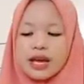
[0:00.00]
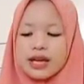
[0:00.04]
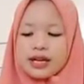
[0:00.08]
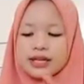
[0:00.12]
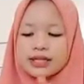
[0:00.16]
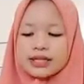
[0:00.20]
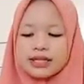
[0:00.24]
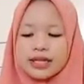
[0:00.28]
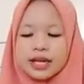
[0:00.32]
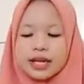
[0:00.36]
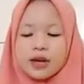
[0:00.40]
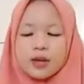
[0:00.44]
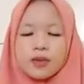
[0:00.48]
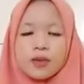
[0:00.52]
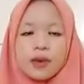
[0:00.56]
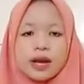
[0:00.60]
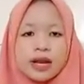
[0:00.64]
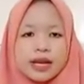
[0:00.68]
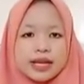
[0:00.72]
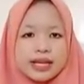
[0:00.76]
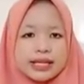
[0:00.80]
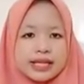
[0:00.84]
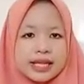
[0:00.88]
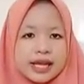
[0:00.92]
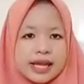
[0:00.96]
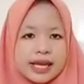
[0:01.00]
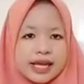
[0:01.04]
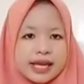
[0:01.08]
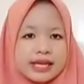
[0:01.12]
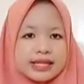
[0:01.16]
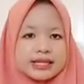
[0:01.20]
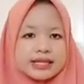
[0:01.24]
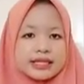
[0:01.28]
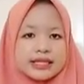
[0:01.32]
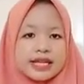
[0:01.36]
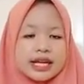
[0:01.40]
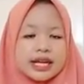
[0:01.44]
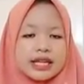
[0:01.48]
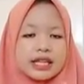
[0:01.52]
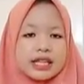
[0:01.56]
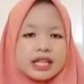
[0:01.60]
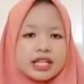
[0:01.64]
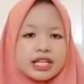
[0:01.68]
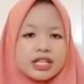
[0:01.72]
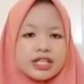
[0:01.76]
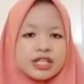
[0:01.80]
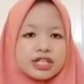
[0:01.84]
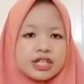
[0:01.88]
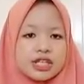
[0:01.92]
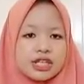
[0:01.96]
The second one is
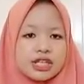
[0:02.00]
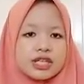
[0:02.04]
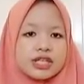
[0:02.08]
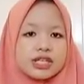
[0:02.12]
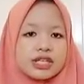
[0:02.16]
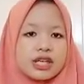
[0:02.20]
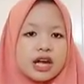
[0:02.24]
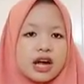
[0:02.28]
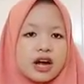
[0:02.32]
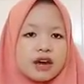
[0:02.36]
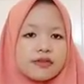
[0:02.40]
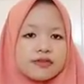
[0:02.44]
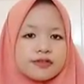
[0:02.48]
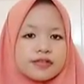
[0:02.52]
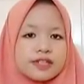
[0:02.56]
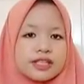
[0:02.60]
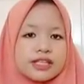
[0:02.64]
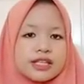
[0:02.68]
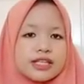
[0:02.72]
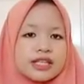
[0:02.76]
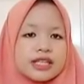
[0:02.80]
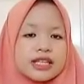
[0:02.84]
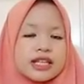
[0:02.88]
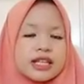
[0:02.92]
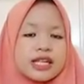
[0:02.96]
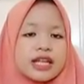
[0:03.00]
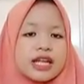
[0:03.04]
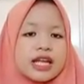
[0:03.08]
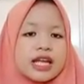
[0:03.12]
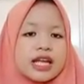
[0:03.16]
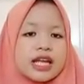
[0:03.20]
teachers often